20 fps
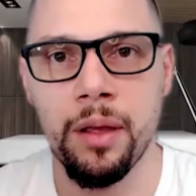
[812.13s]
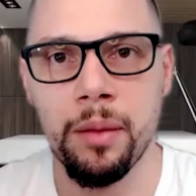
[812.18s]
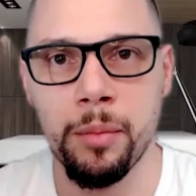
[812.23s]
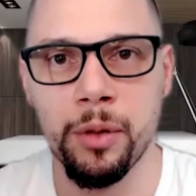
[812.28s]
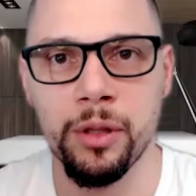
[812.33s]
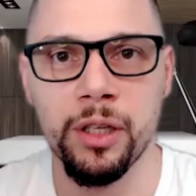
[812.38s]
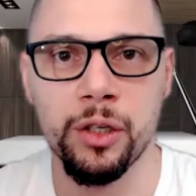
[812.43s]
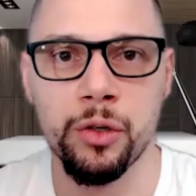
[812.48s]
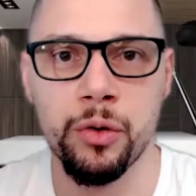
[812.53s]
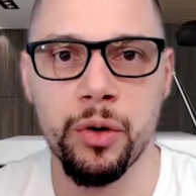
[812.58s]

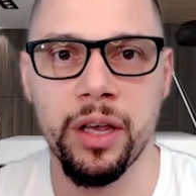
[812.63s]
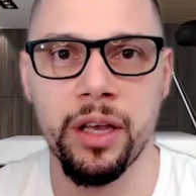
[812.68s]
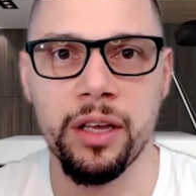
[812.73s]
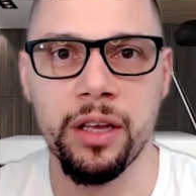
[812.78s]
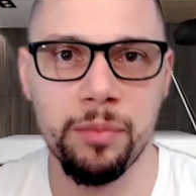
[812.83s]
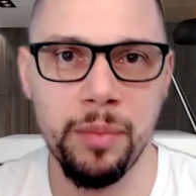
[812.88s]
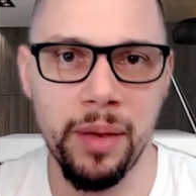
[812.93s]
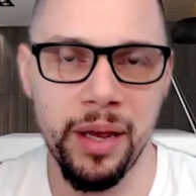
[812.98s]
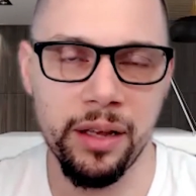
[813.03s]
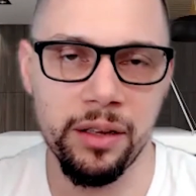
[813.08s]
But the trick
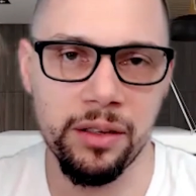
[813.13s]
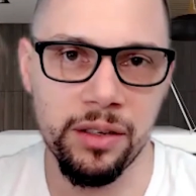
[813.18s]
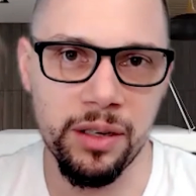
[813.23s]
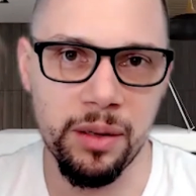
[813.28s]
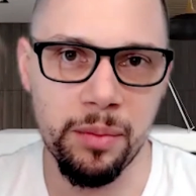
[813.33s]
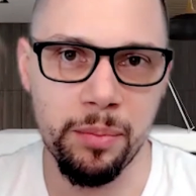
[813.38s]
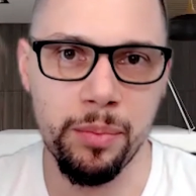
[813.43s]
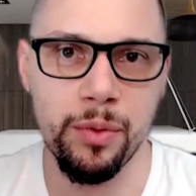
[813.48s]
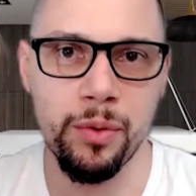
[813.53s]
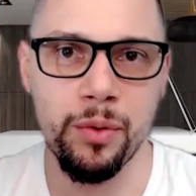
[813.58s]
is make it
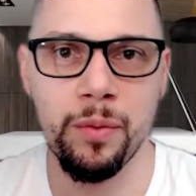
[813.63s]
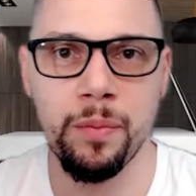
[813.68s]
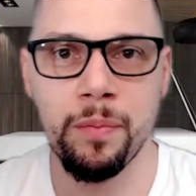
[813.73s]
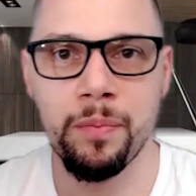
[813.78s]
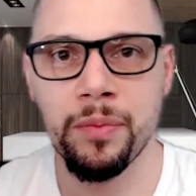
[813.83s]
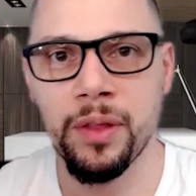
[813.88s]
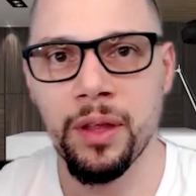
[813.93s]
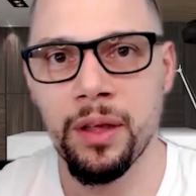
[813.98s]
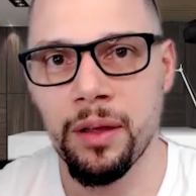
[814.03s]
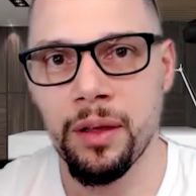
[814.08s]
simple,
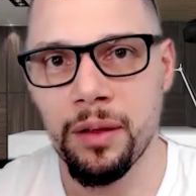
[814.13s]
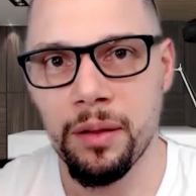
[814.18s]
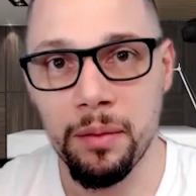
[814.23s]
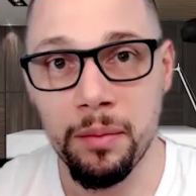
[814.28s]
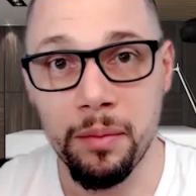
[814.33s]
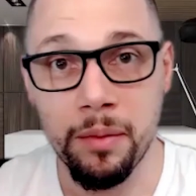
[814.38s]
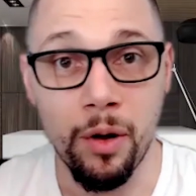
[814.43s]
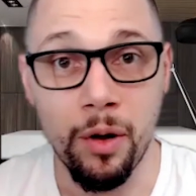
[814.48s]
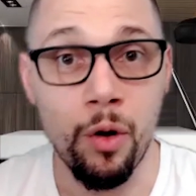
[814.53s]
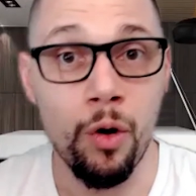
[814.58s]

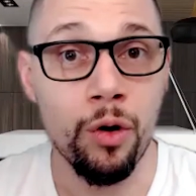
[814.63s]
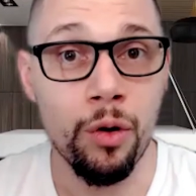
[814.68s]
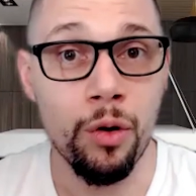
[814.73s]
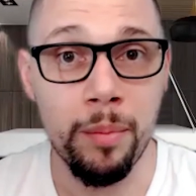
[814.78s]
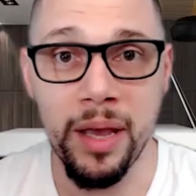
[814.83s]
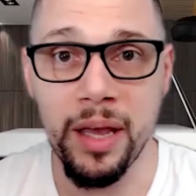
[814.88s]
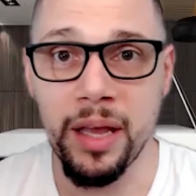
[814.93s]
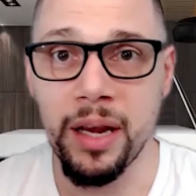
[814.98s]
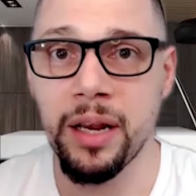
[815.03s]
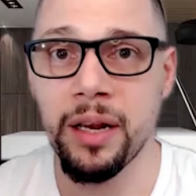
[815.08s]

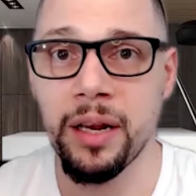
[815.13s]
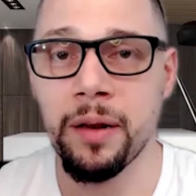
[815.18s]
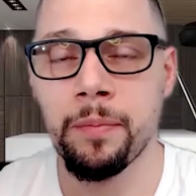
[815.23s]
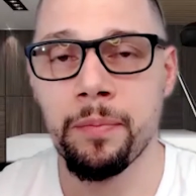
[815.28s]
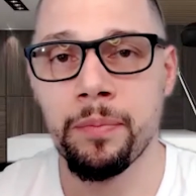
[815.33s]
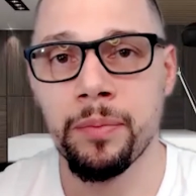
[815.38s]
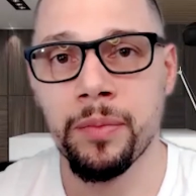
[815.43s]
automate it,